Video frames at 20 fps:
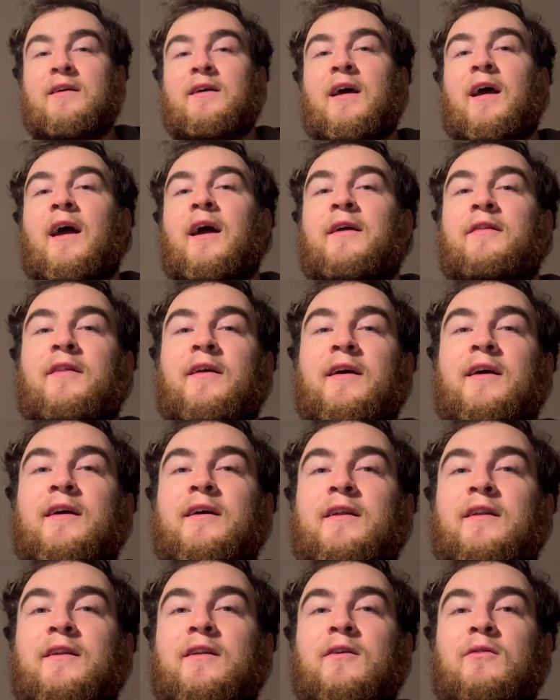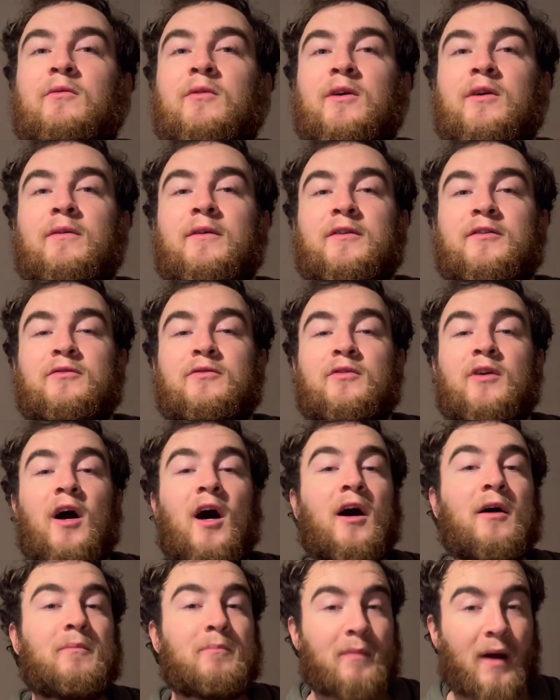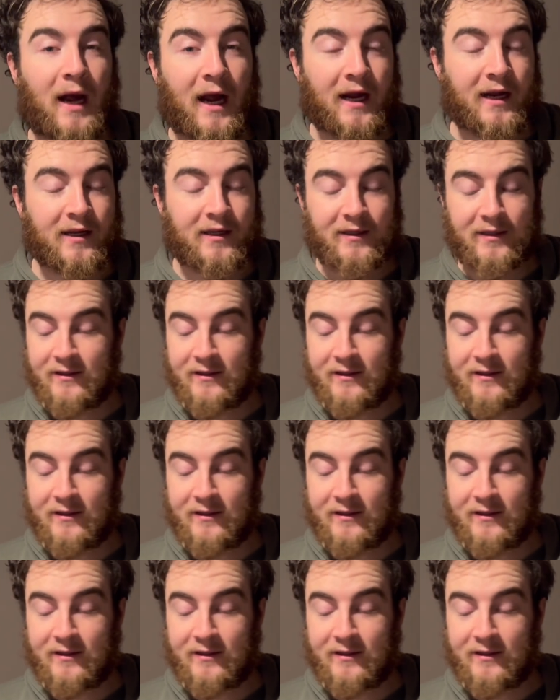And then we're going to come back